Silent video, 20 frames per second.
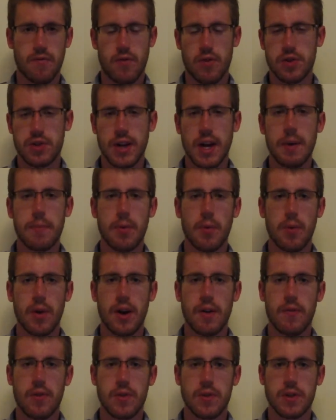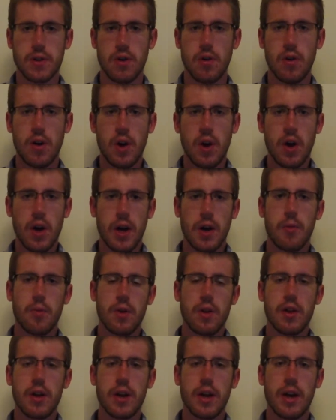for Skype or whatever. So it
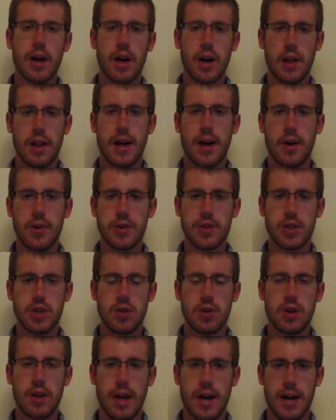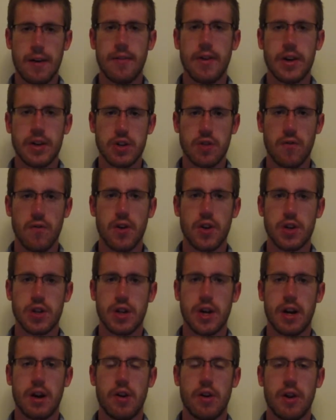really allows you to have extra
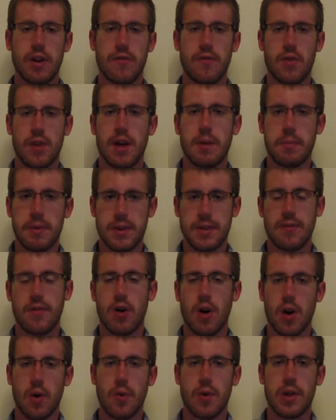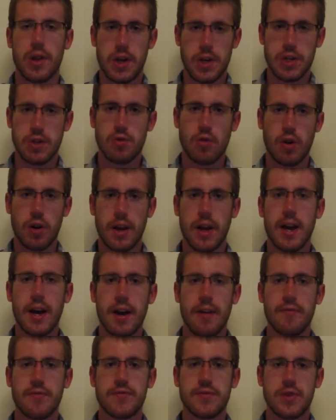functionality for that piece of hardware that you already
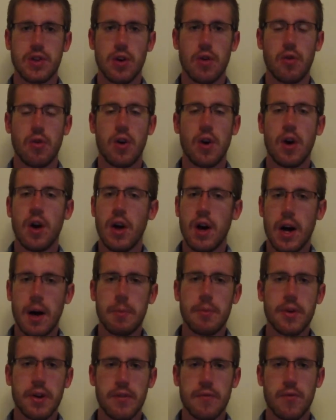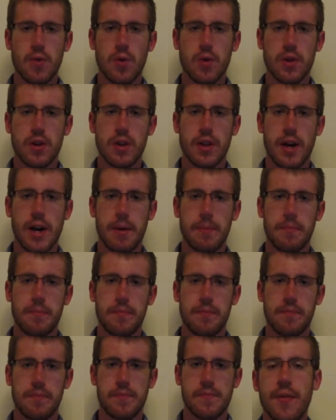have. So I'm looking forward to
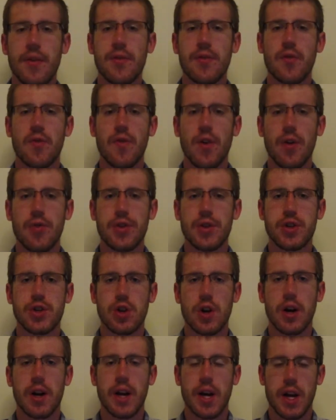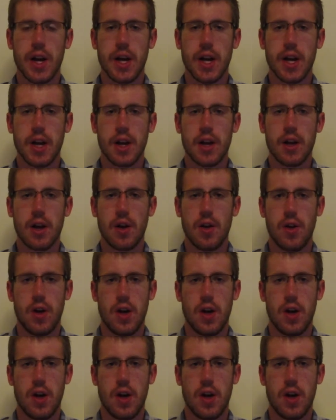that. Have you ever felt that you're not getting